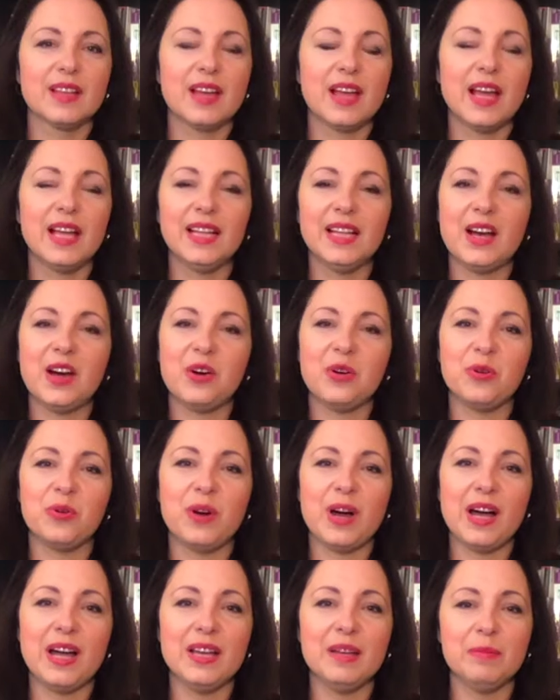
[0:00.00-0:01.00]
Hello,
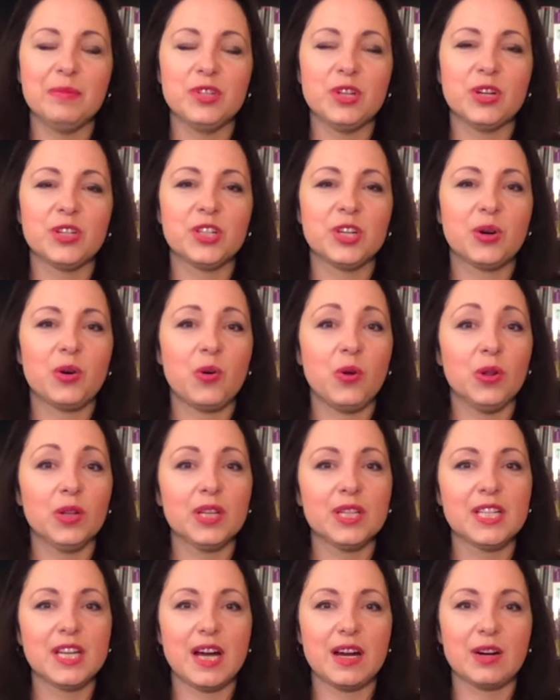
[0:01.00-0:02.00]
I am Dr.
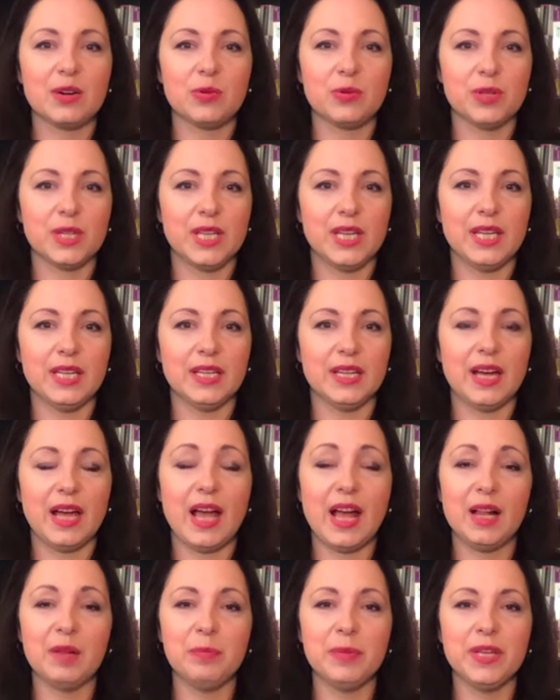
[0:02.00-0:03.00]
OLGATARA,
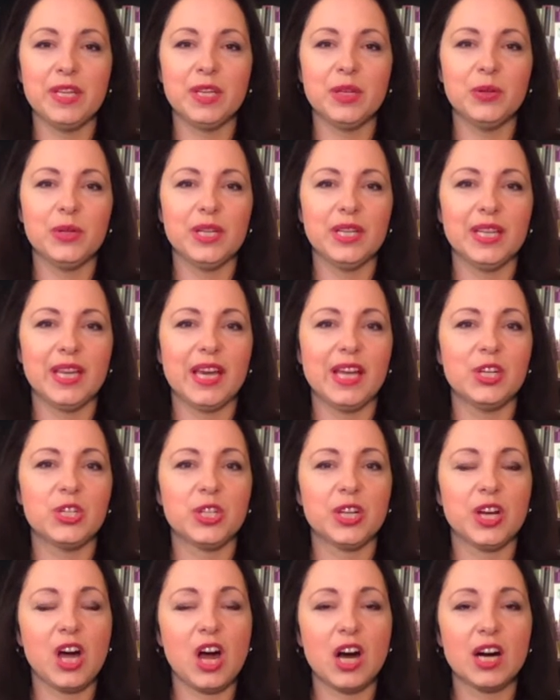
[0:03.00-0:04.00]
helping you engage
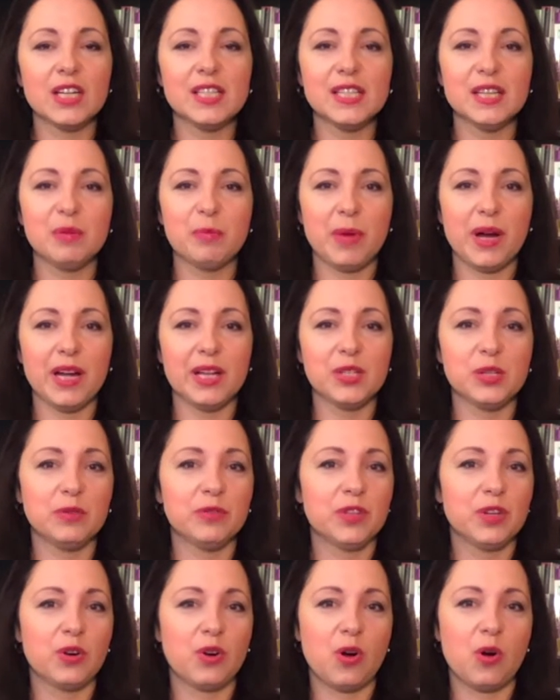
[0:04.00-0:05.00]
the hearts and minds of
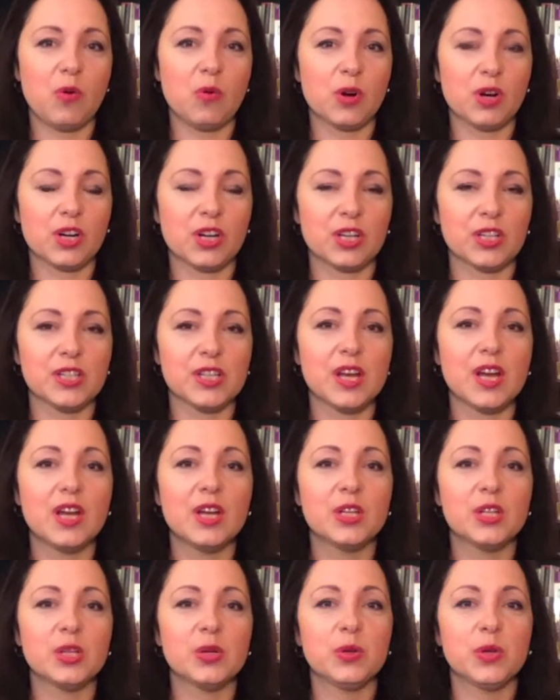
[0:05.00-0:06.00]
your coworkers
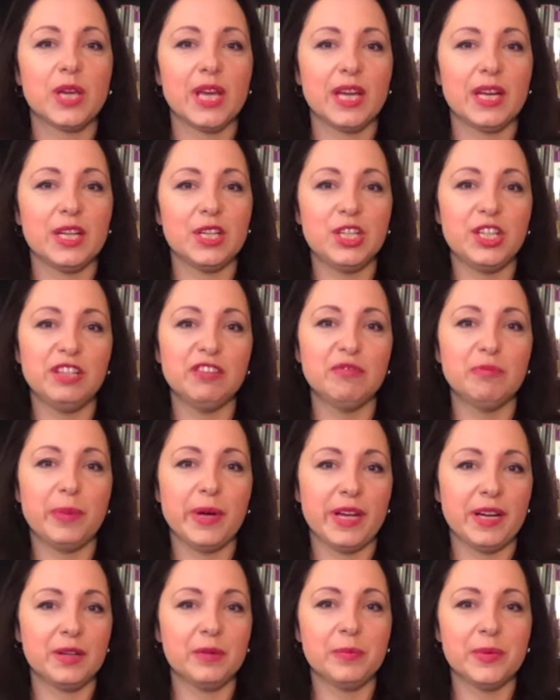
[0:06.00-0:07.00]
so you can achieve
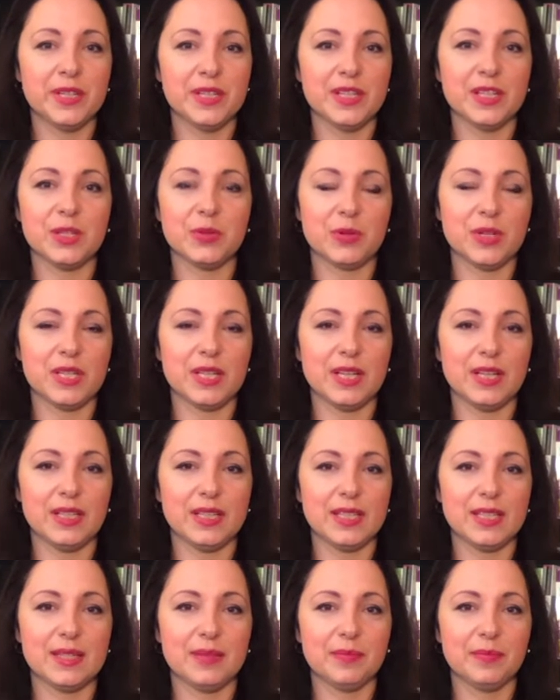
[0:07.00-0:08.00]
better business
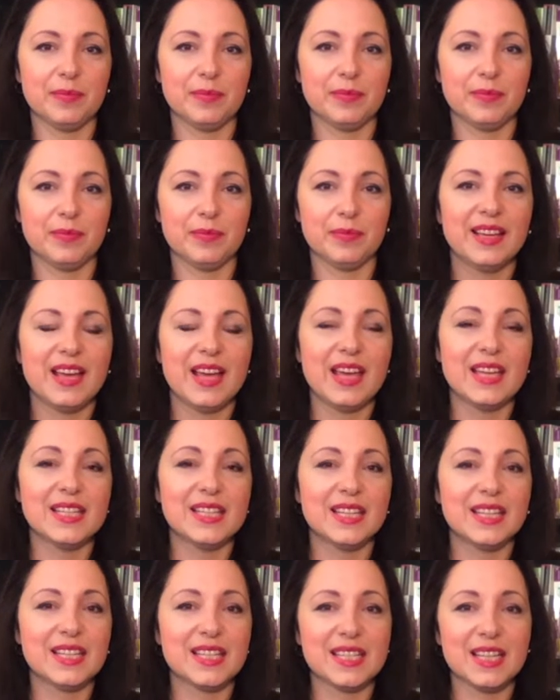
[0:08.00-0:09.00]
results. As a
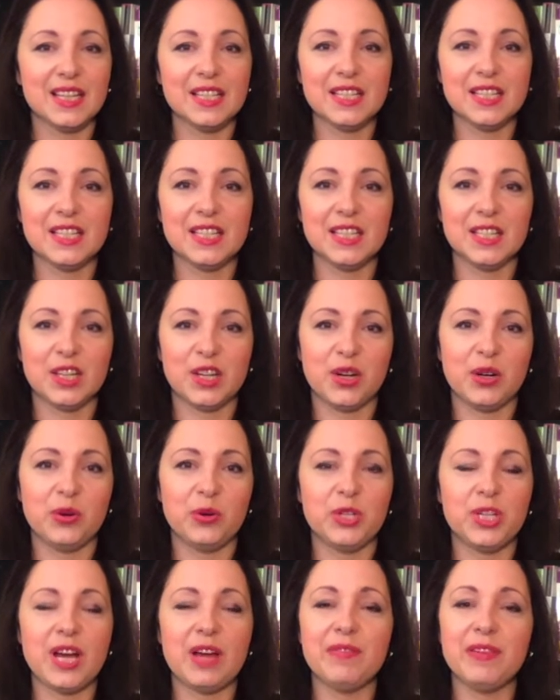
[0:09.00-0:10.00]
consultant and
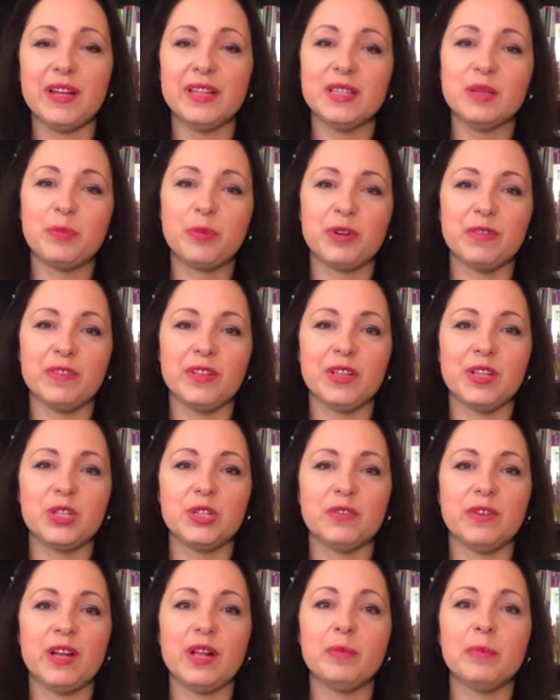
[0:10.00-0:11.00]
coach, I've had the privilege
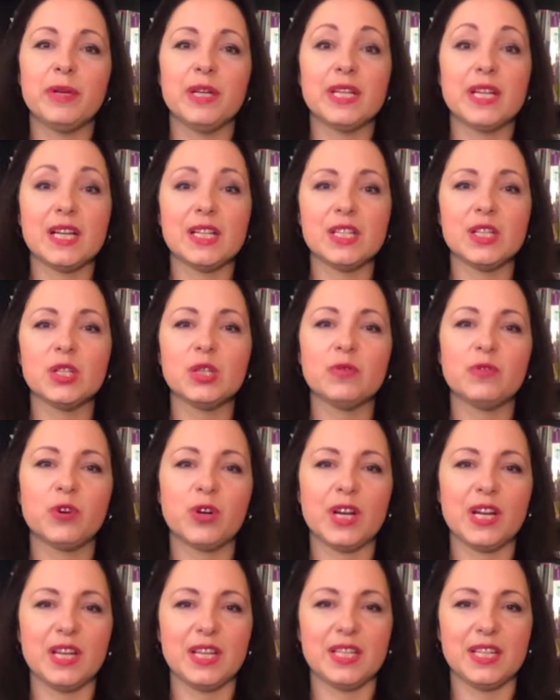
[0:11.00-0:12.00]
of helping dozens of
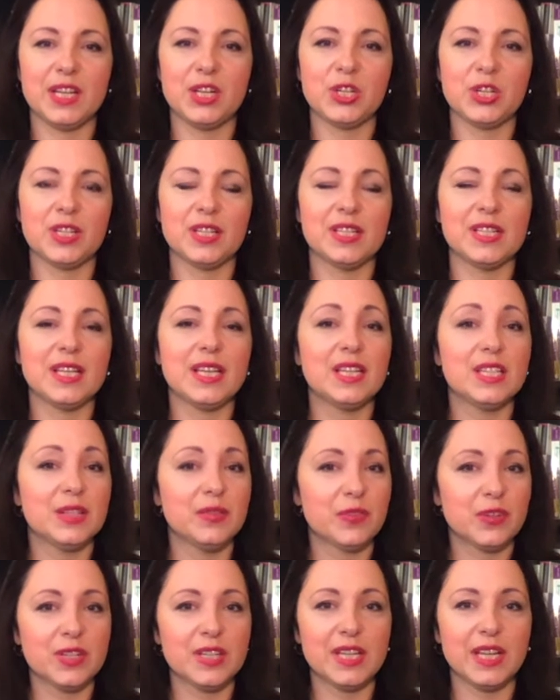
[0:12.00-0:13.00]
organizations in
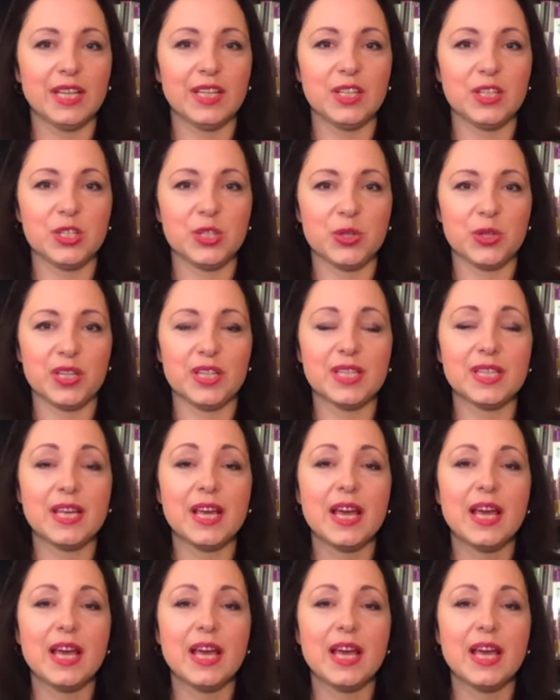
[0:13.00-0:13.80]
different industries